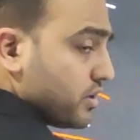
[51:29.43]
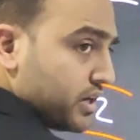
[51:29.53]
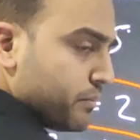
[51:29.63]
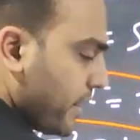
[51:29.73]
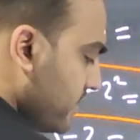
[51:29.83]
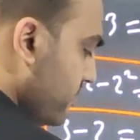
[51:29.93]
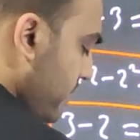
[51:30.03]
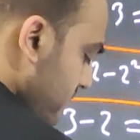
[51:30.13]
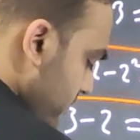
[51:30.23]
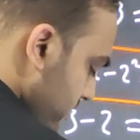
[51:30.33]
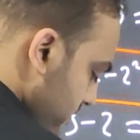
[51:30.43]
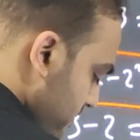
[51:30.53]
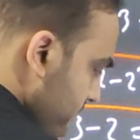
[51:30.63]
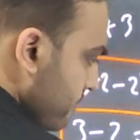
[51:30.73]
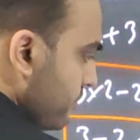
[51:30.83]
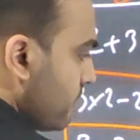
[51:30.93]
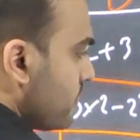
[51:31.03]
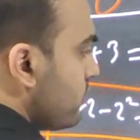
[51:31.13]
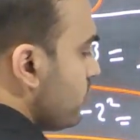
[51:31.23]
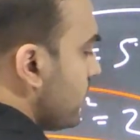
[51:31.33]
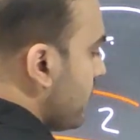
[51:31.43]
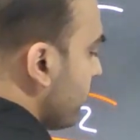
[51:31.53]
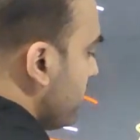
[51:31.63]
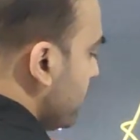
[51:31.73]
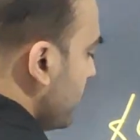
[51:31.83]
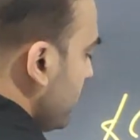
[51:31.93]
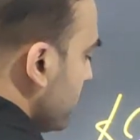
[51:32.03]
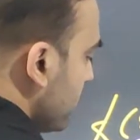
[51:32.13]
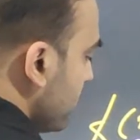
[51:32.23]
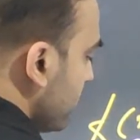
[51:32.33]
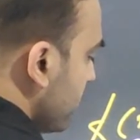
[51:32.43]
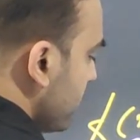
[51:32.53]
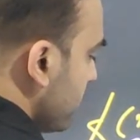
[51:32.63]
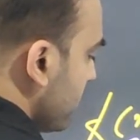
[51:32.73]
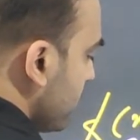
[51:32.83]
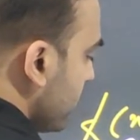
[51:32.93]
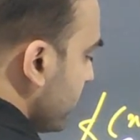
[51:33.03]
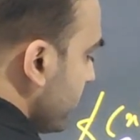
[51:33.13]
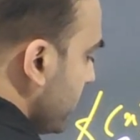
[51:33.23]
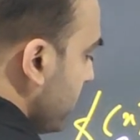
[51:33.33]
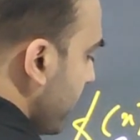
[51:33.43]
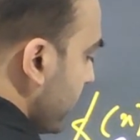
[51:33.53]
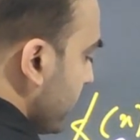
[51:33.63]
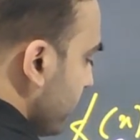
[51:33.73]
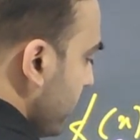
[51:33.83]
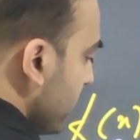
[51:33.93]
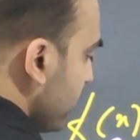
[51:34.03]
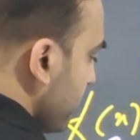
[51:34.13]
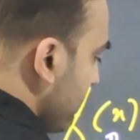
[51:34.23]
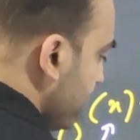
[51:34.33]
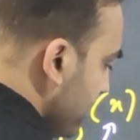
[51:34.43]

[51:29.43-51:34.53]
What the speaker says: 3 minus x. So that will be 3 minus x